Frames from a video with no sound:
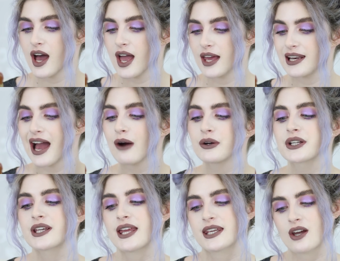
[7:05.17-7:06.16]
And how are
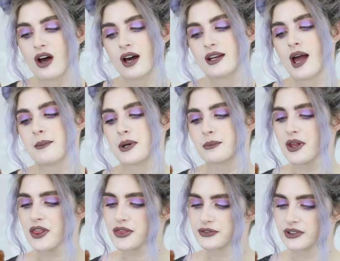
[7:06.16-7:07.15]
you getting on? I'm on
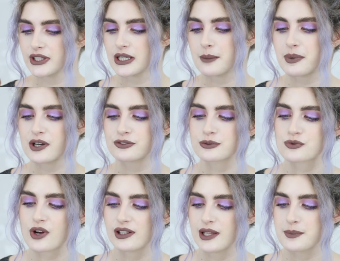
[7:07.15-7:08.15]
month 3. Apart from
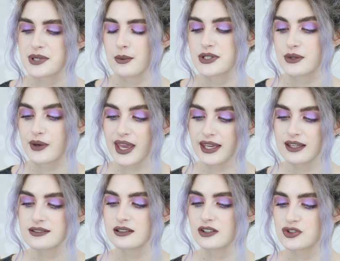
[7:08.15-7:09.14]
dry lips, I was okay
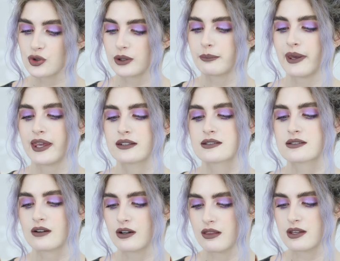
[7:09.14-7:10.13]
until the joint pain
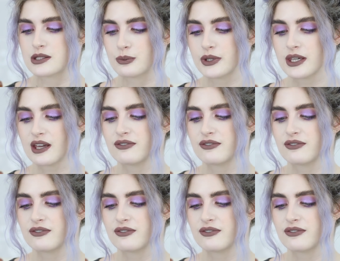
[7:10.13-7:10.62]
started this week.